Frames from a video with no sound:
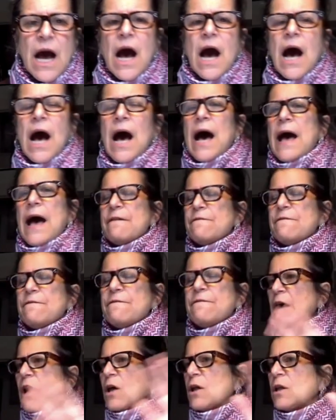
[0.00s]
I
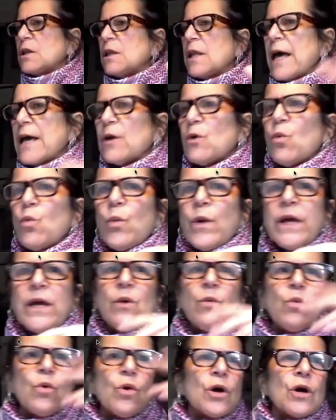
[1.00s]
felt like
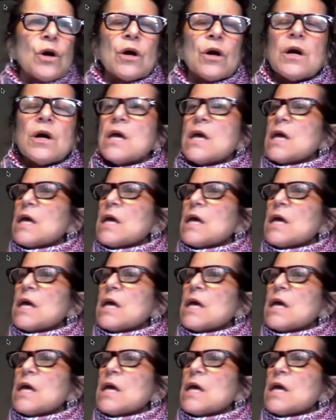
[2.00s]
we were,